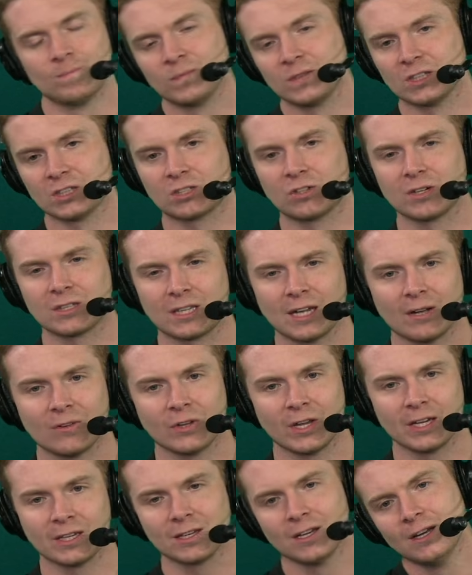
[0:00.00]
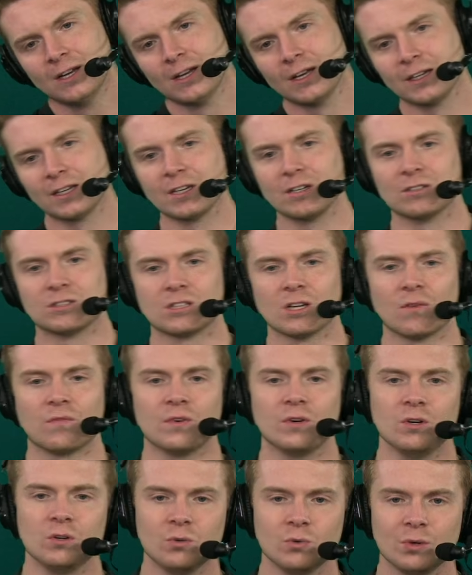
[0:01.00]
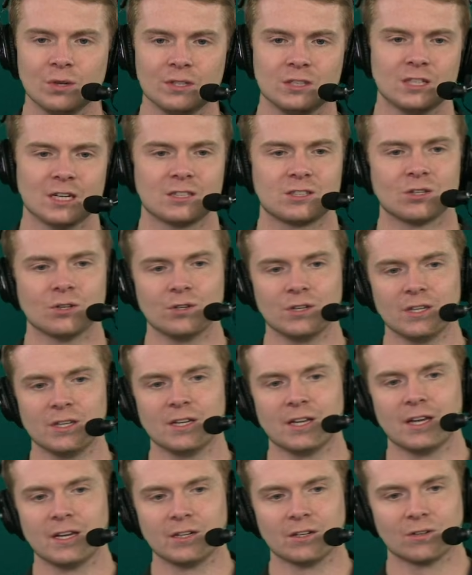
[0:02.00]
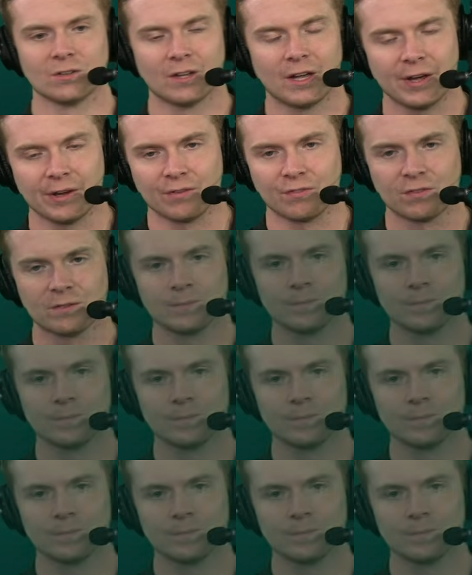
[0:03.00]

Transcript: Just click that link and get yourself a new Jets hoodie in your life.